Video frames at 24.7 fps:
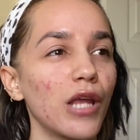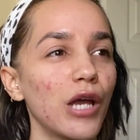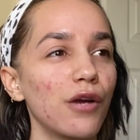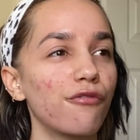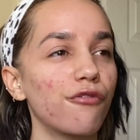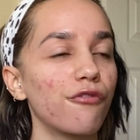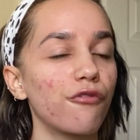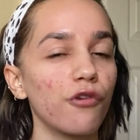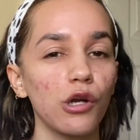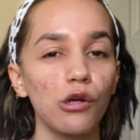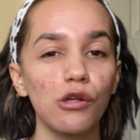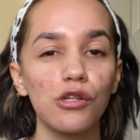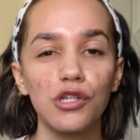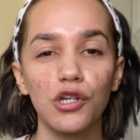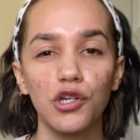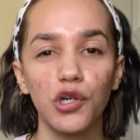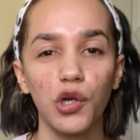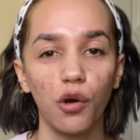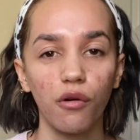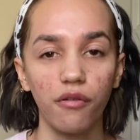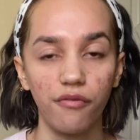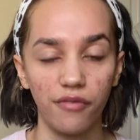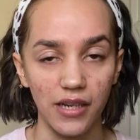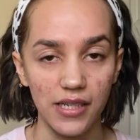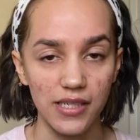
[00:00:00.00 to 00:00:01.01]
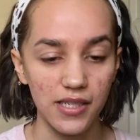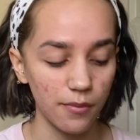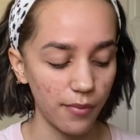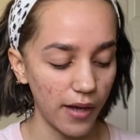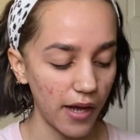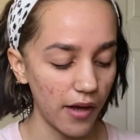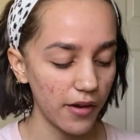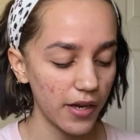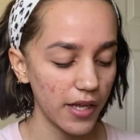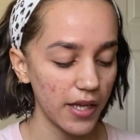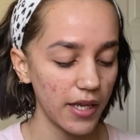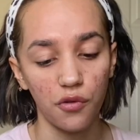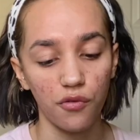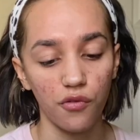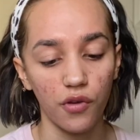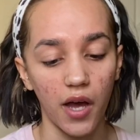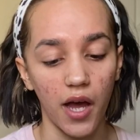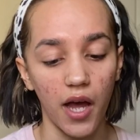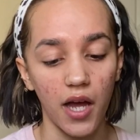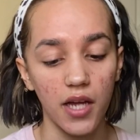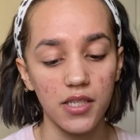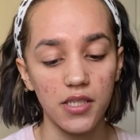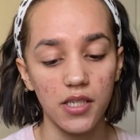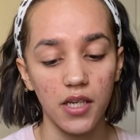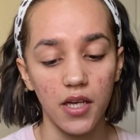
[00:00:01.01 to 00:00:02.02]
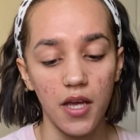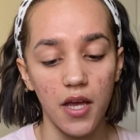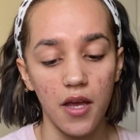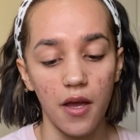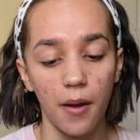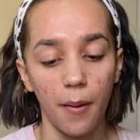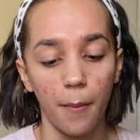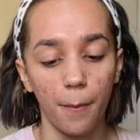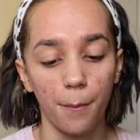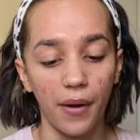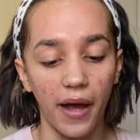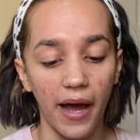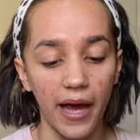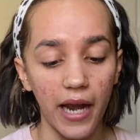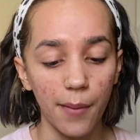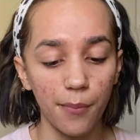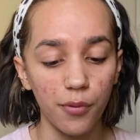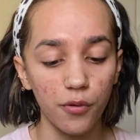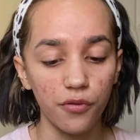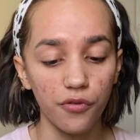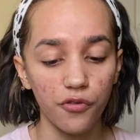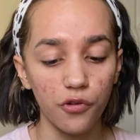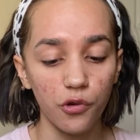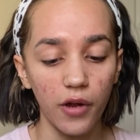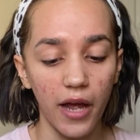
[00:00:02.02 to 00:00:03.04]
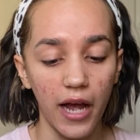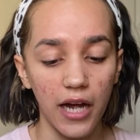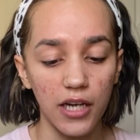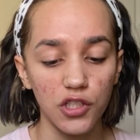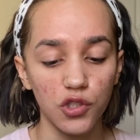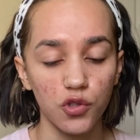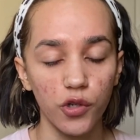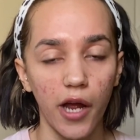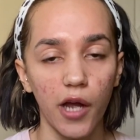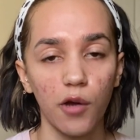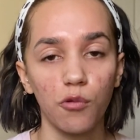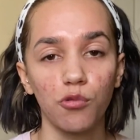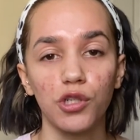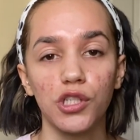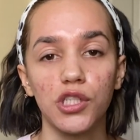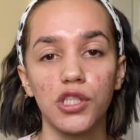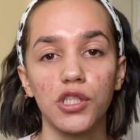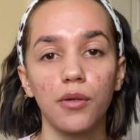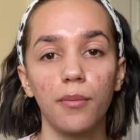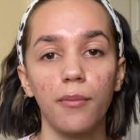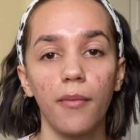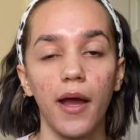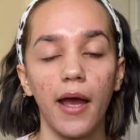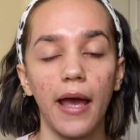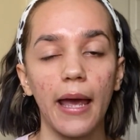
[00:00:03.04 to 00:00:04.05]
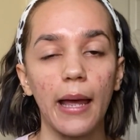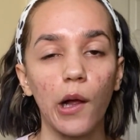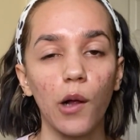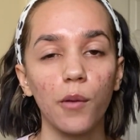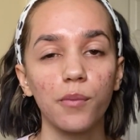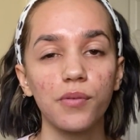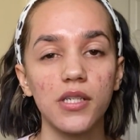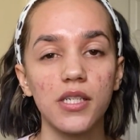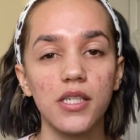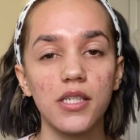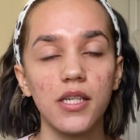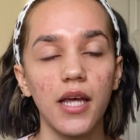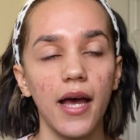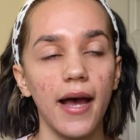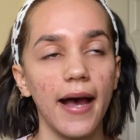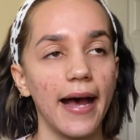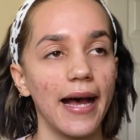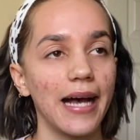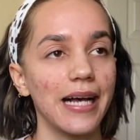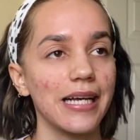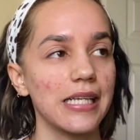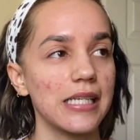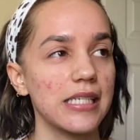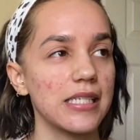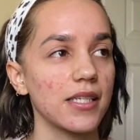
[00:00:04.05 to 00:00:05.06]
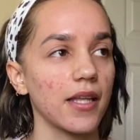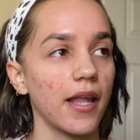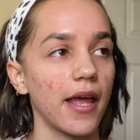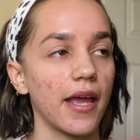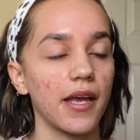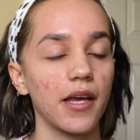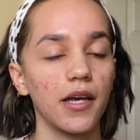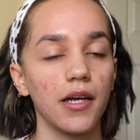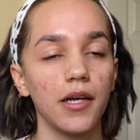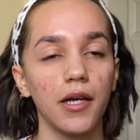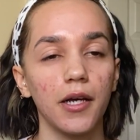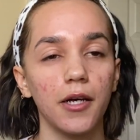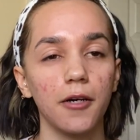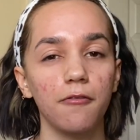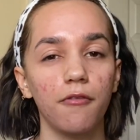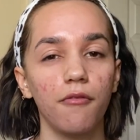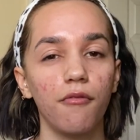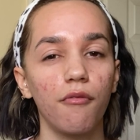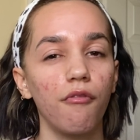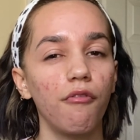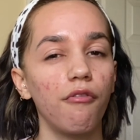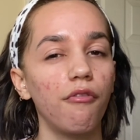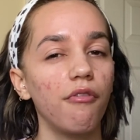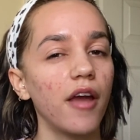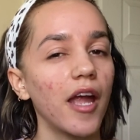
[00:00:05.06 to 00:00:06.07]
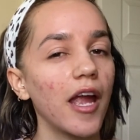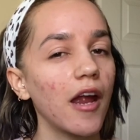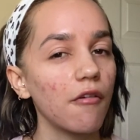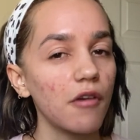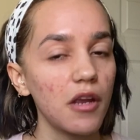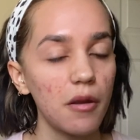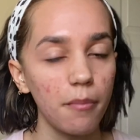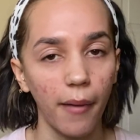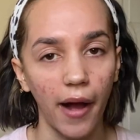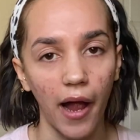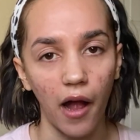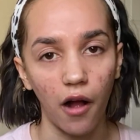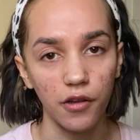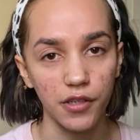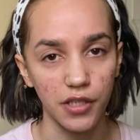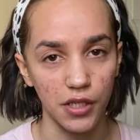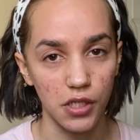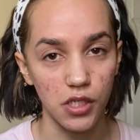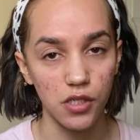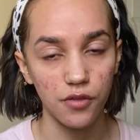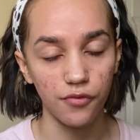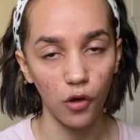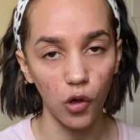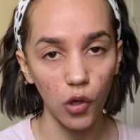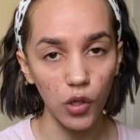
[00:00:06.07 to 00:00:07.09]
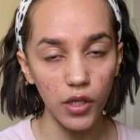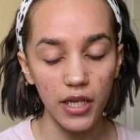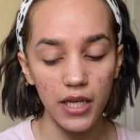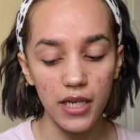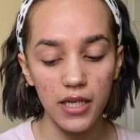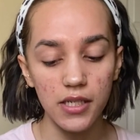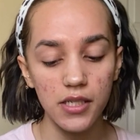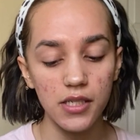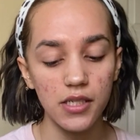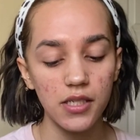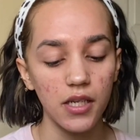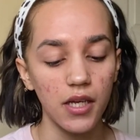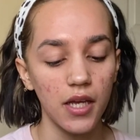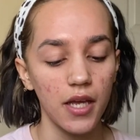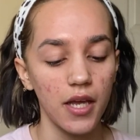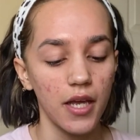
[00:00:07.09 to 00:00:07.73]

frills or no fuss about it. You've got pineapple fruit extract, which helps as like a very mild exfoliant.